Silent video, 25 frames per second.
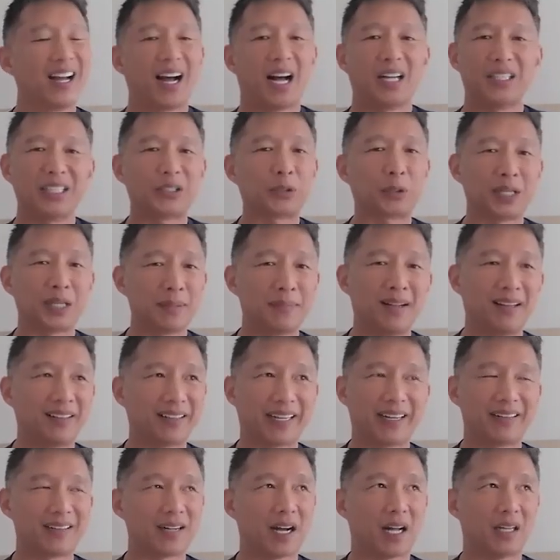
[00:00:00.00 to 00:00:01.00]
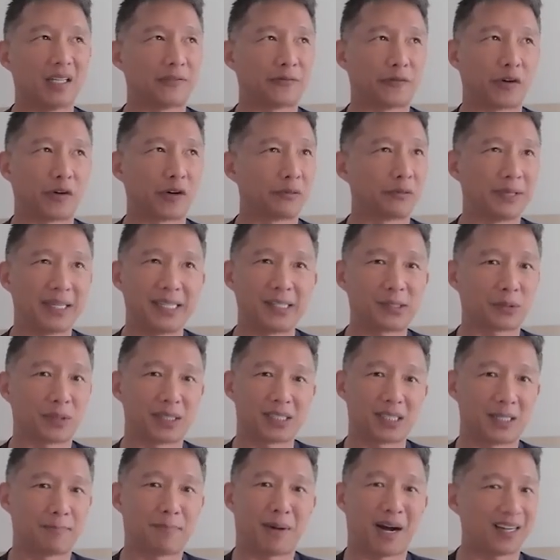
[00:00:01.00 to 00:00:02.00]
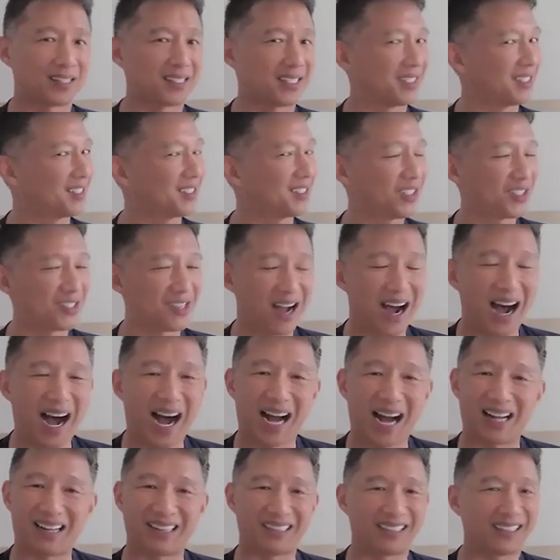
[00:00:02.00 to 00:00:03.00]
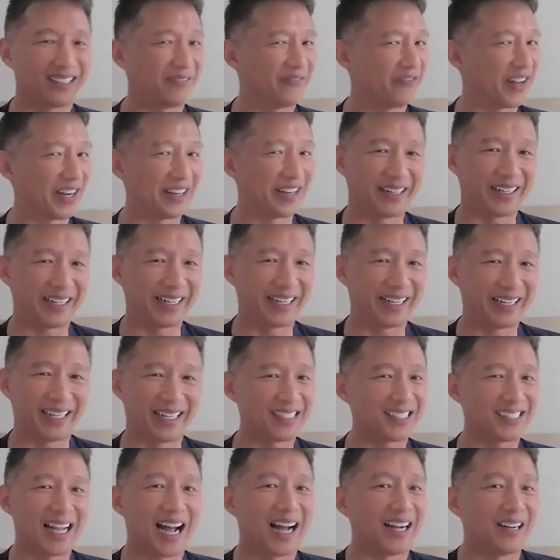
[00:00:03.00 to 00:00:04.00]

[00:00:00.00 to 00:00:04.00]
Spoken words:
$120 million for a resource deposit is not it's